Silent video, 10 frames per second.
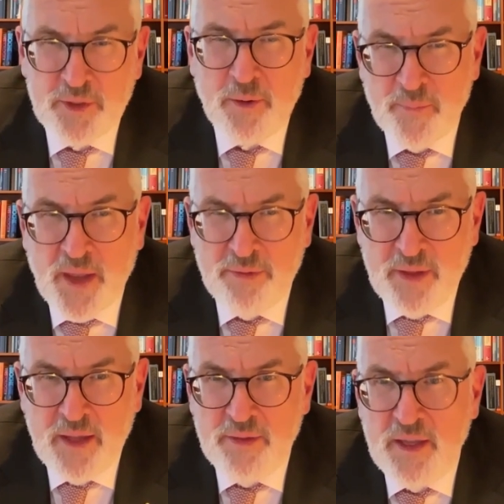So I
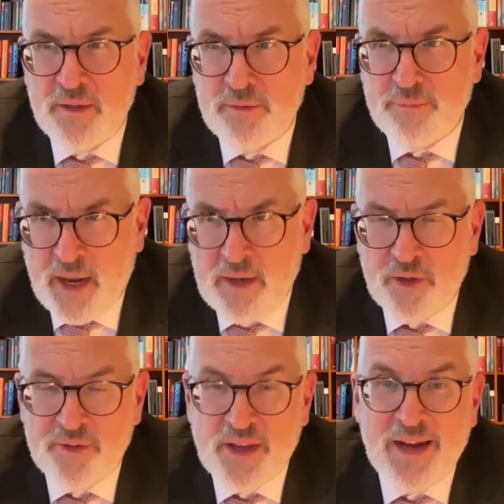think these
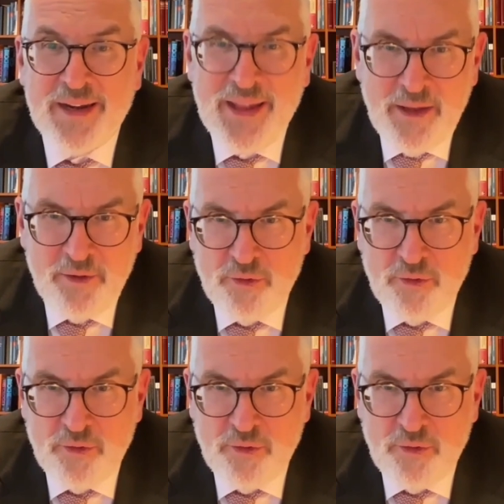factors are linked